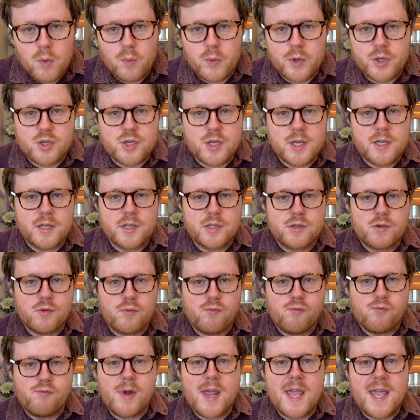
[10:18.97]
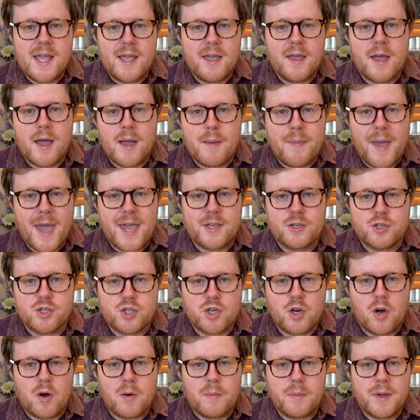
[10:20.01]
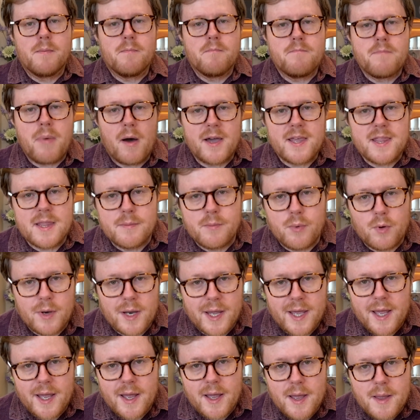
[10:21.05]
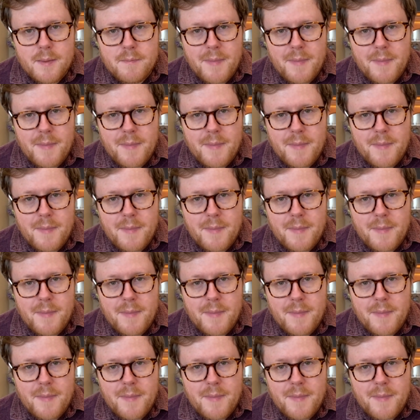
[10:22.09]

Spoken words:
which is ring a paint shop, bite the bullet,